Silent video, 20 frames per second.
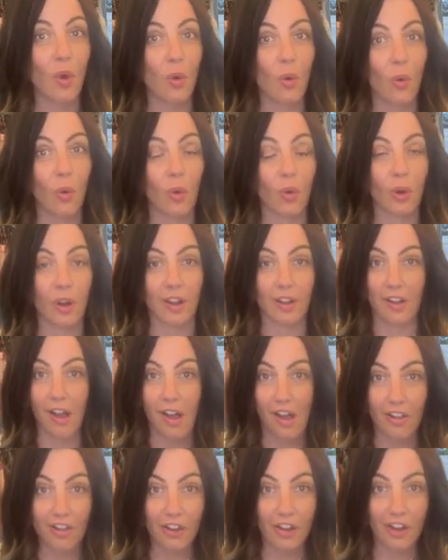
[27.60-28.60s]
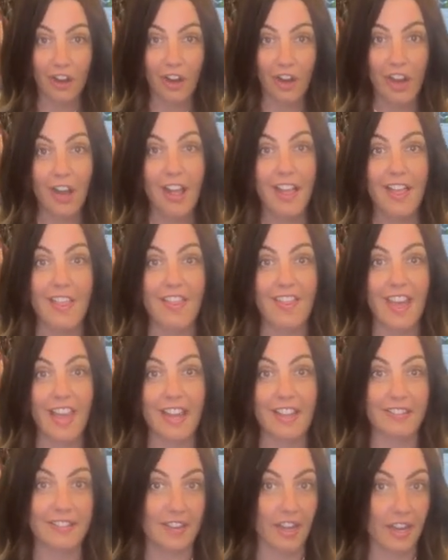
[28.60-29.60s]
or a color
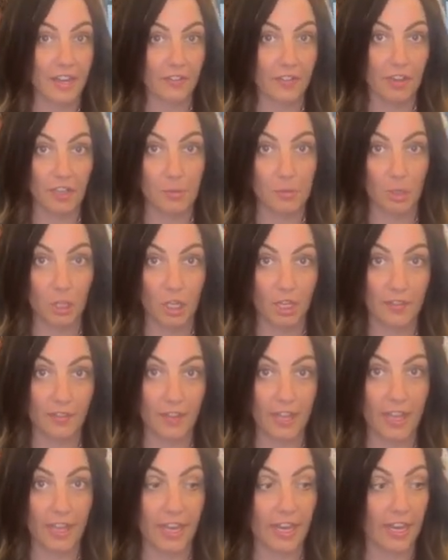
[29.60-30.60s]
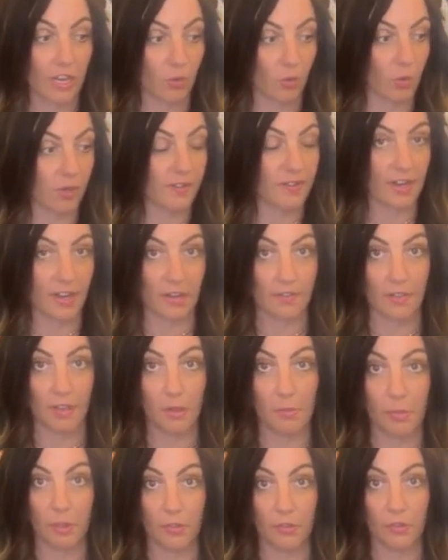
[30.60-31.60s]
that is not available online or it's not
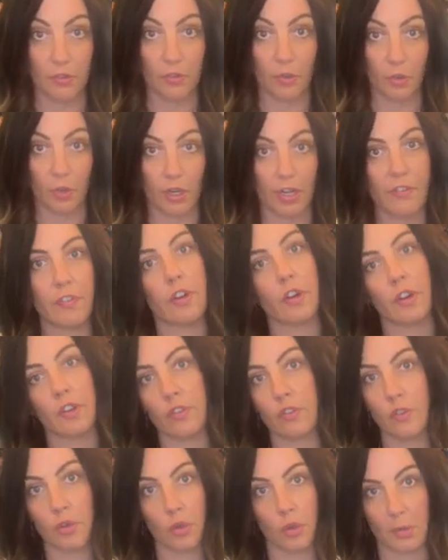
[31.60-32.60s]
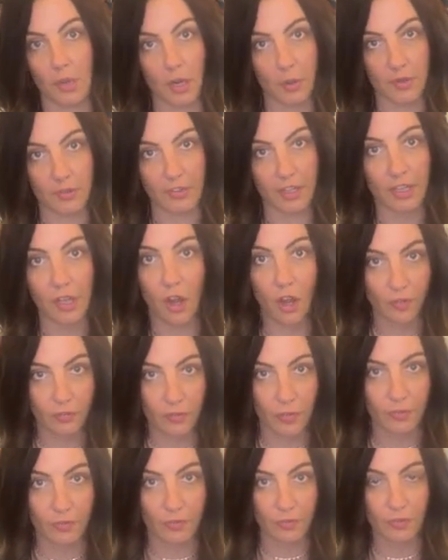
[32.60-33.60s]
available in store. If you're in store, we always like
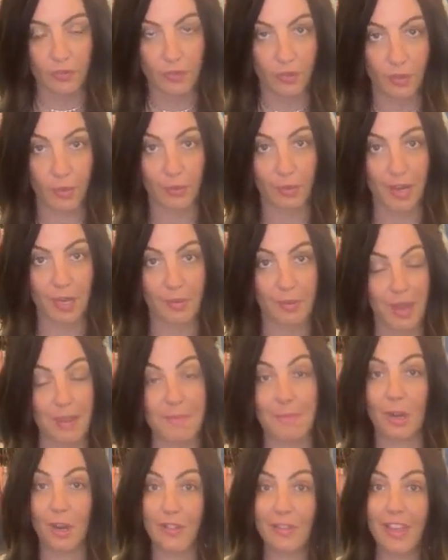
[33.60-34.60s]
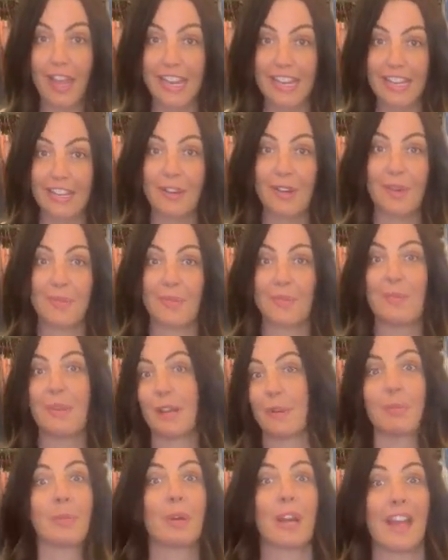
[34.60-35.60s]
offer it to you right away. But online, you don't,
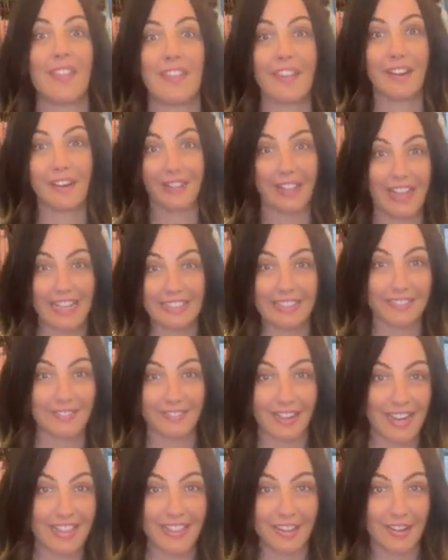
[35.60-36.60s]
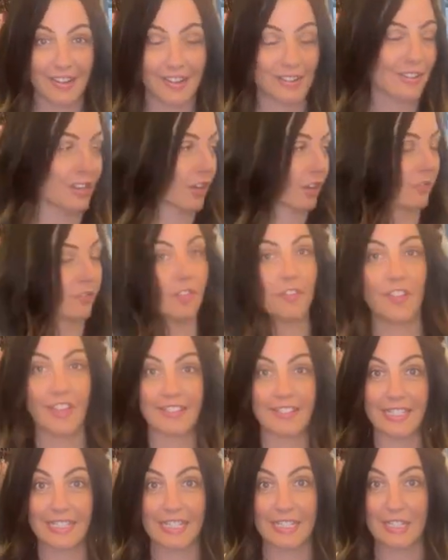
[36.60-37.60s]
we, we're not there like right there in your
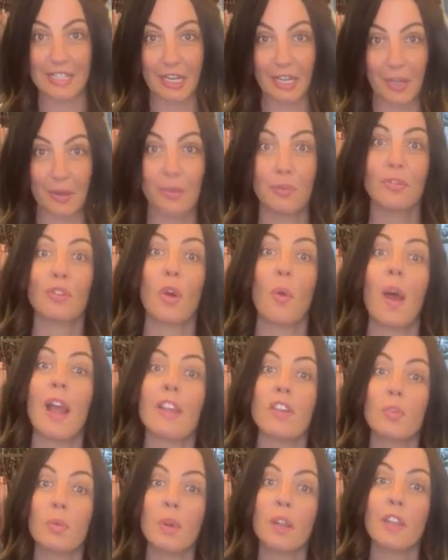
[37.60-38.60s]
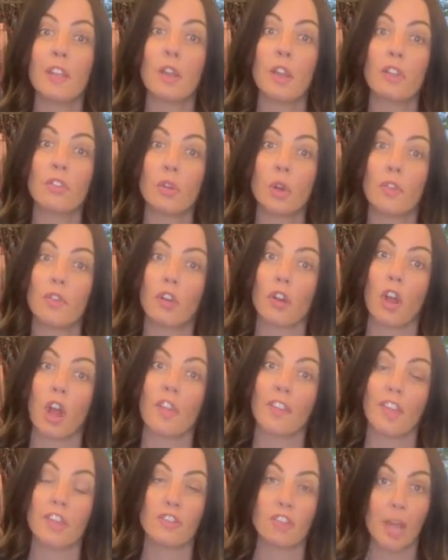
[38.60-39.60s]
face assisting you. So I just wanna let you guys know if you're an
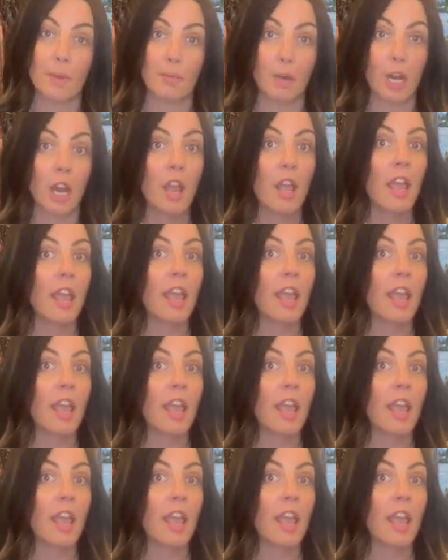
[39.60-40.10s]
online shopper,